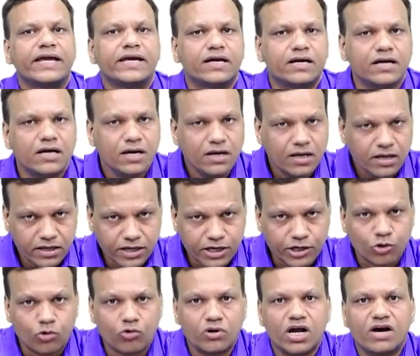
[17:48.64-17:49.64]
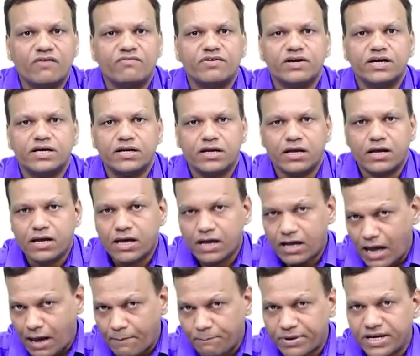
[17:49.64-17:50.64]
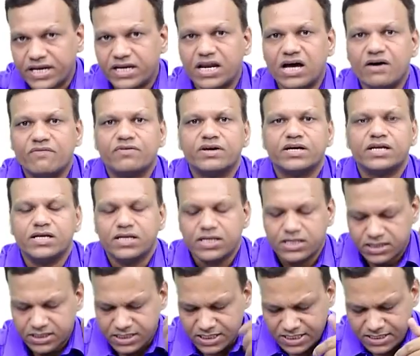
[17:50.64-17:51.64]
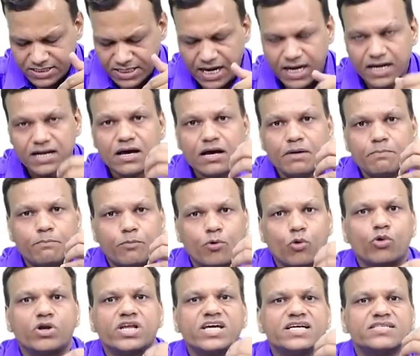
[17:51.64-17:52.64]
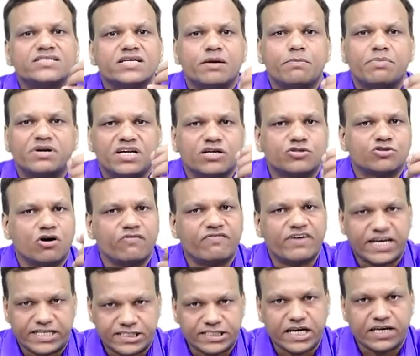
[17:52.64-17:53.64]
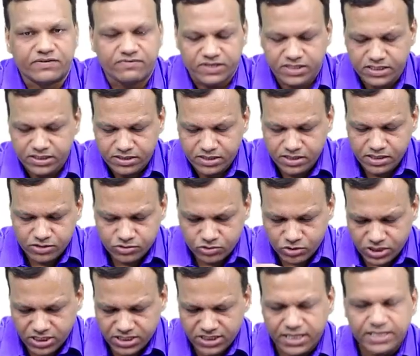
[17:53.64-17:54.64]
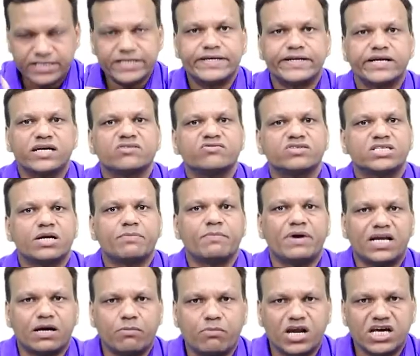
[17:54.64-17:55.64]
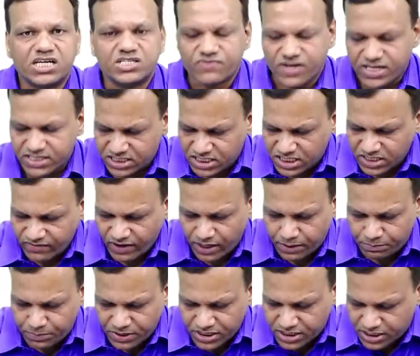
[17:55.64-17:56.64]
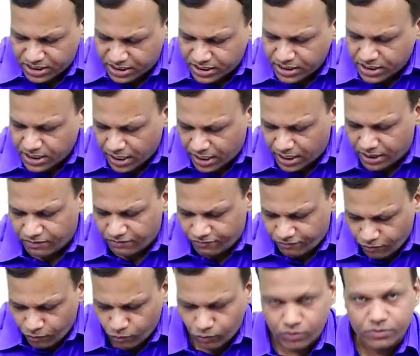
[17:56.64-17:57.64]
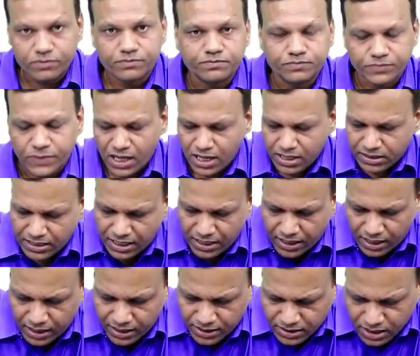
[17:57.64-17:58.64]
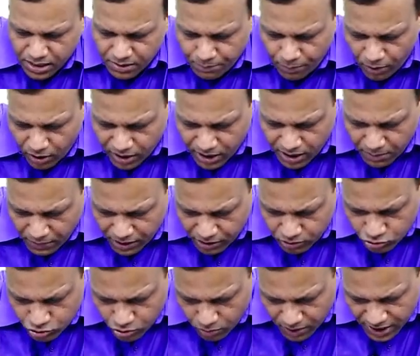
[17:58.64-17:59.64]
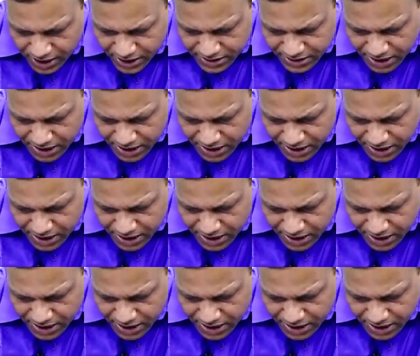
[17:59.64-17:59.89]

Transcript: like ritonavir, emprinavir, these are protease inhibitors of HIV. Okay? So these are the drugs which are metabolized by CYP3A4. Then another important microsomal